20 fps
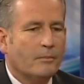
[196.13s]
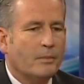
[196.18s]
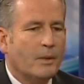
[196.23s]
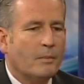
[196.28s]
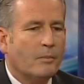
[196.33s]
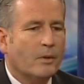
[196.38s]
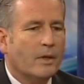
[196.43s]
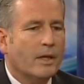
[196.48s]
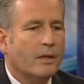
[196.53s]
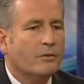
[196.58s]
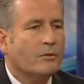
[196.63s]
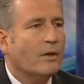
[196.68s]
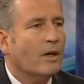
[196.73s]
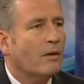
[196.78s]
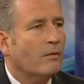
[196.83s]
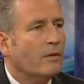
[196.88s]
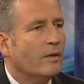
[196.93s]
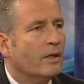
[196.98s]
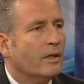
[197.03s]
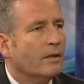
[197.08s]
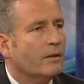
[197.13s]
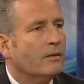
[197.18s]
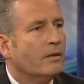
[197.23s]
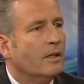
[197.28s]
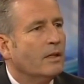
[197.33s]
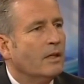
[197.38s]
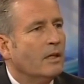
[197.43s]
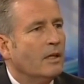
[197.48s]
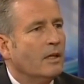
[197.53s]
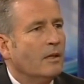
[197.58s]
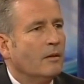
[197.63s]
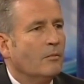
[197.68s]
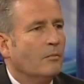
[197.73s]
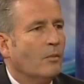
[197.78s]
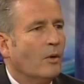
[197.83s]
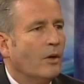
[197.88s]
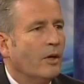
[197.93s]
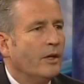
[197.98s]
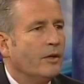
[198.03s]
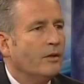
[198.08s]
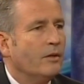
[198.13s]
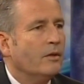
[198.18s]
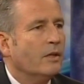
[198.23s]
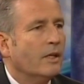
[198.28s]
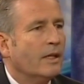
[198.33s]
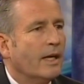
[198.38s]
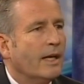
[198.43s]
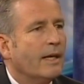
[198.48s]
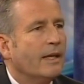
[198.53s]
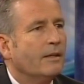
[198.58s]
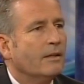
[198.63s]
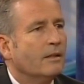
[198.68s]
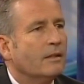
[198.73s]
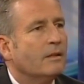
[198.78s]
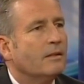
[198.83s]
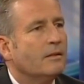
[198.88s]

people that travel there morning, noon, and night.